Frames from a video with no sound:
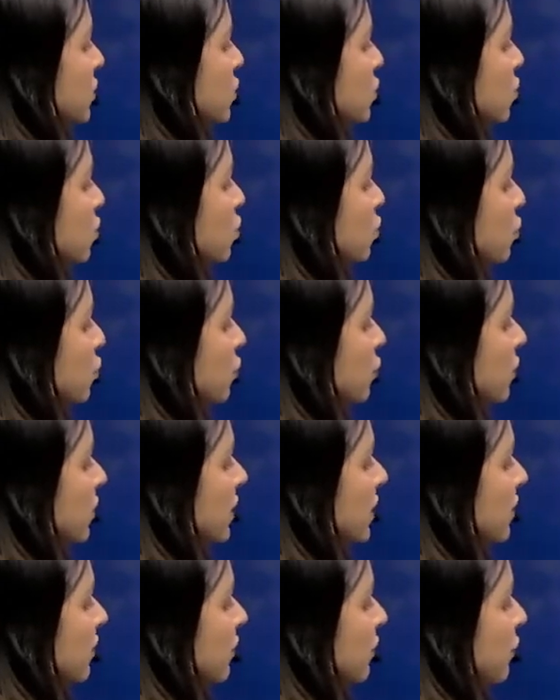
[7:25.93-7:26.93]
2,
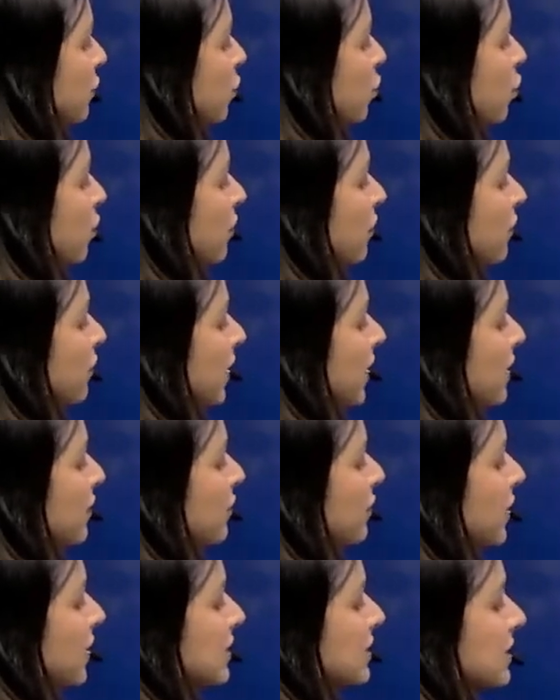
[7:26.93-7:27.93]
3, 4, 5
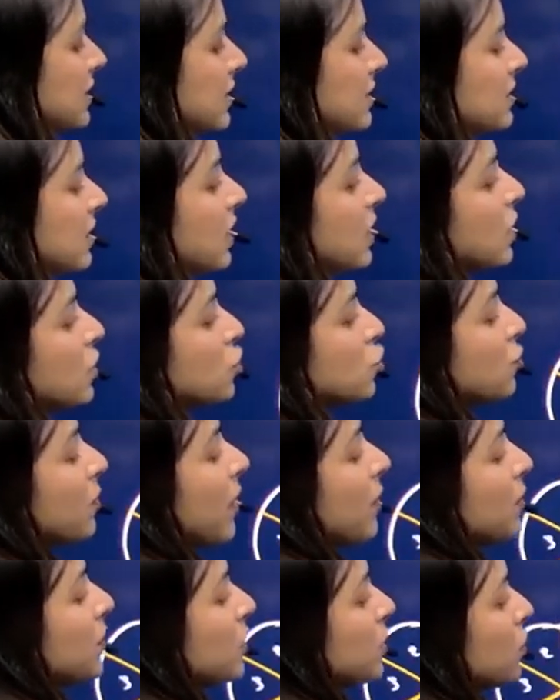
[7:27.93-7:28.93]
and 6. So
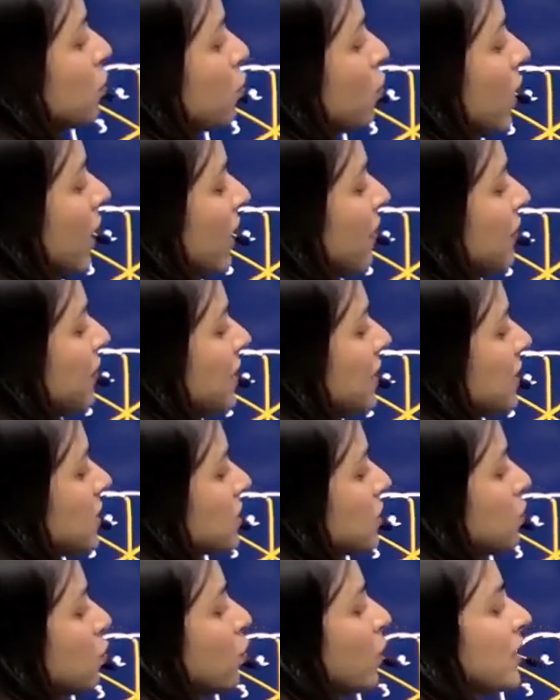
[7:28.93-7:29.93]
ma'am, you have
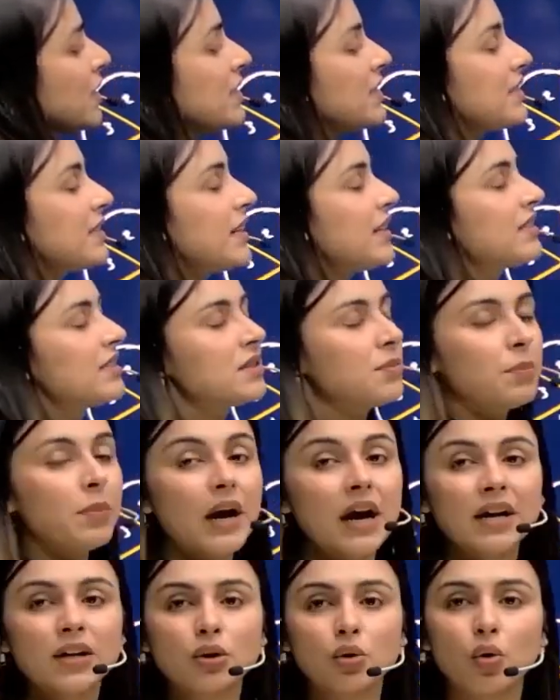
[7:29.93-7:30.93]
eaten 1/6
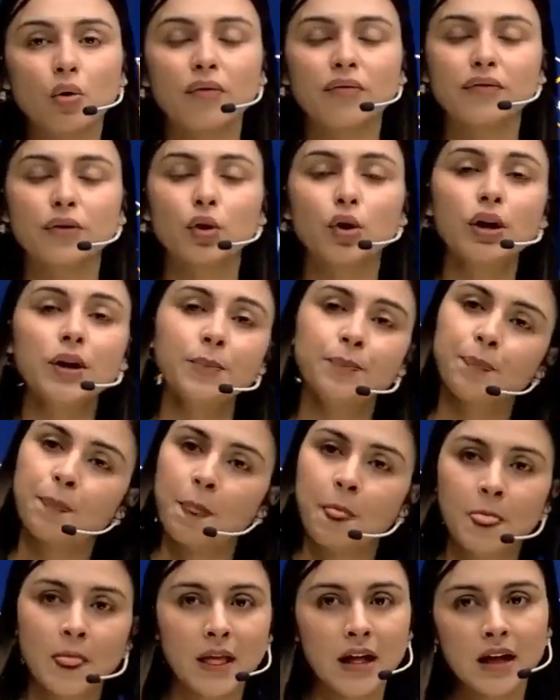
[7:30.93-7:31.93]
part of your
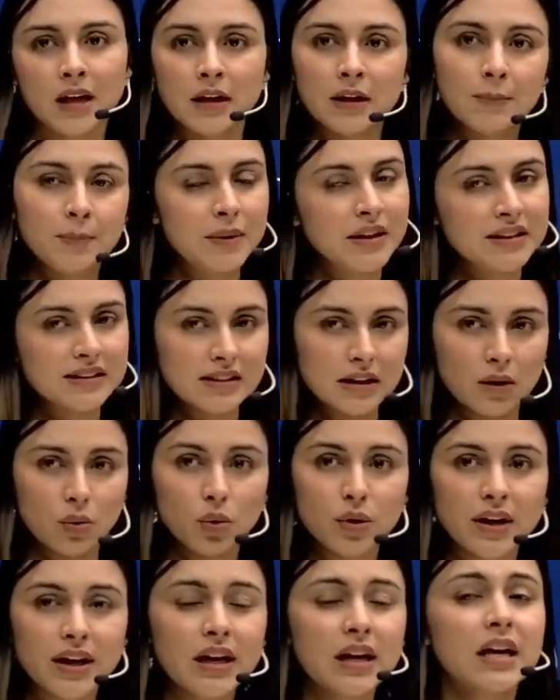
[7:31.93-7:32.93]
pizza.
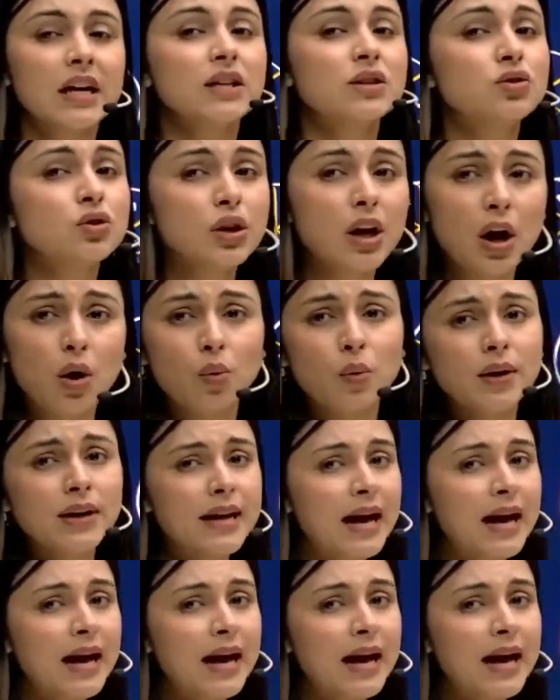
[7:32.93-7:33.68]
Okay. So now what